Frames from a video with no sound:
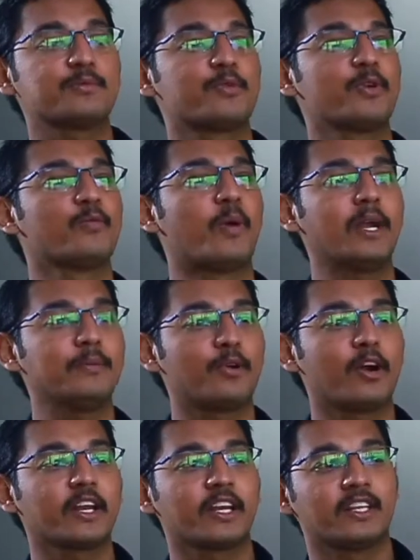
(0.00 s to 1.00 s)
between one
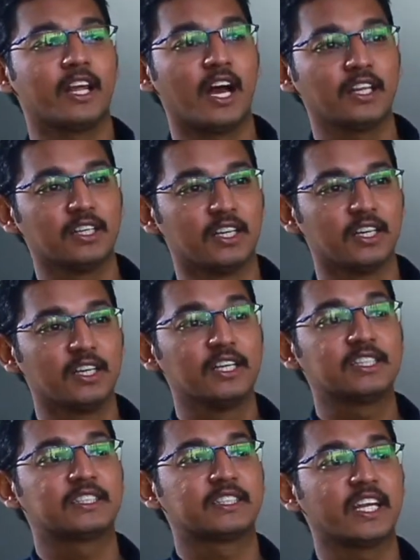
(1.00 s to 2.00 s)
product and the other
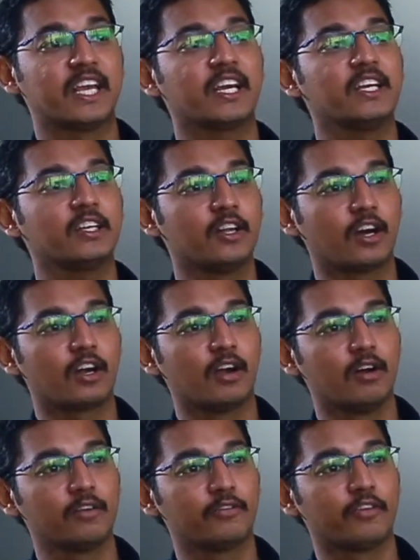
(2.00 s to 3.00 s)
is taken into
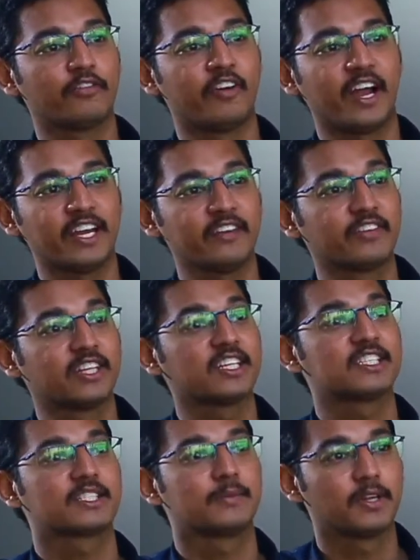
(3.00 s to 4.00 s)
account for finding whether
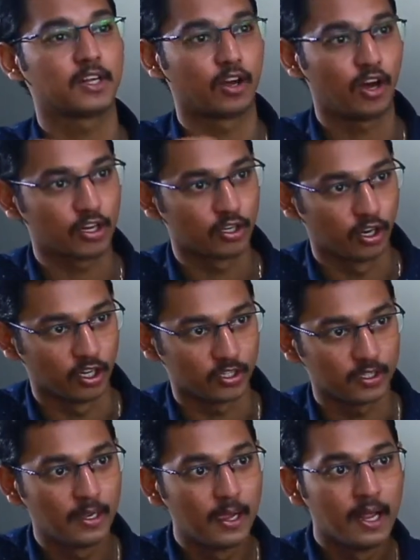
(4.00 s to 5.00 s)
it's similar or not.
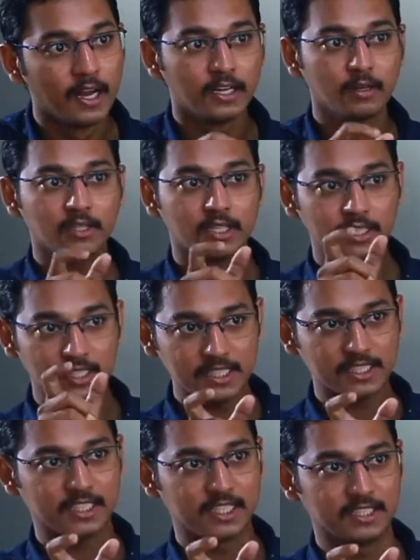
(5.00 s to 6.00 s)
Now the
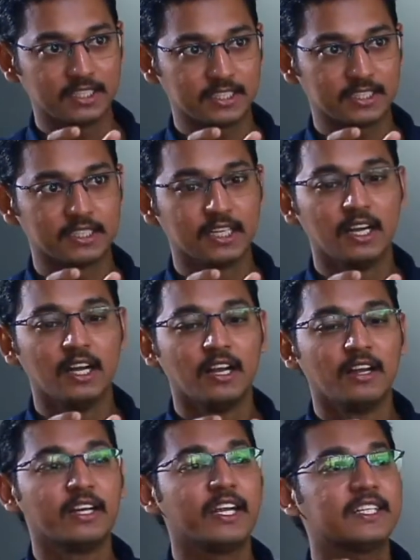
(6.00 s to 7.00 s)
distance
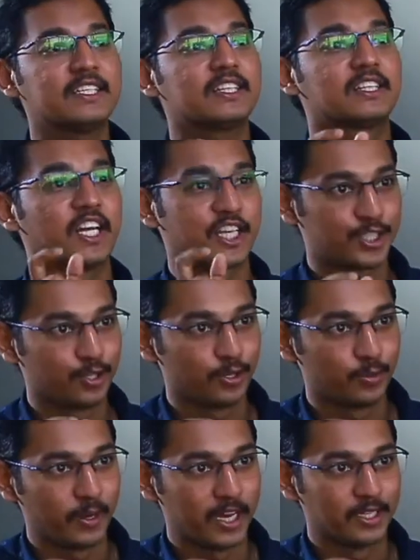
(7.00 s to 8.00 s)
needs a threshold
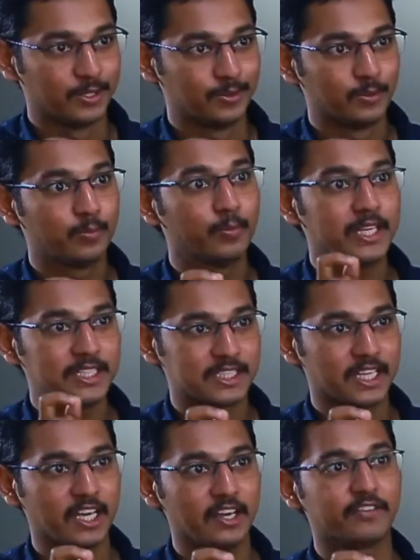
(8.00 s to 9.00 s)
value. We
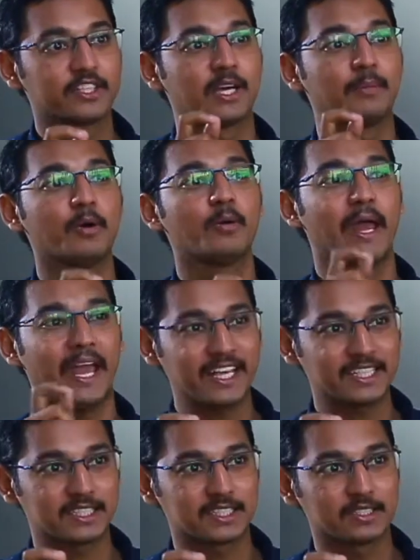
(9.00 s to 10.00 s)
say if it's above
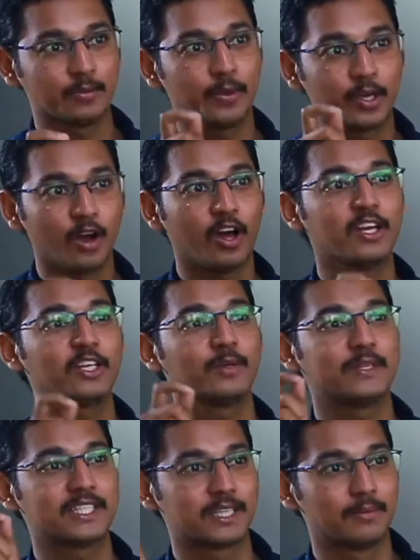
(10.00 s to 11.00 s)
X, we call it to
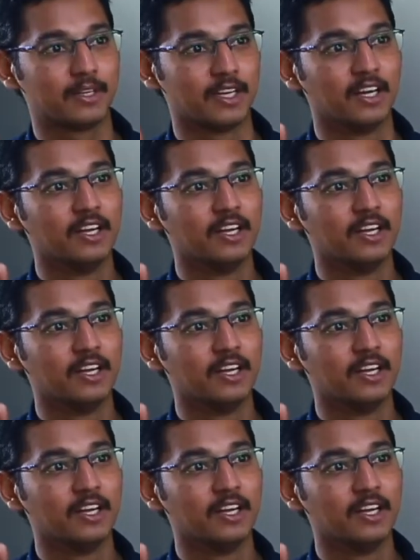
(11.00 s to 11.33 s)
be similar.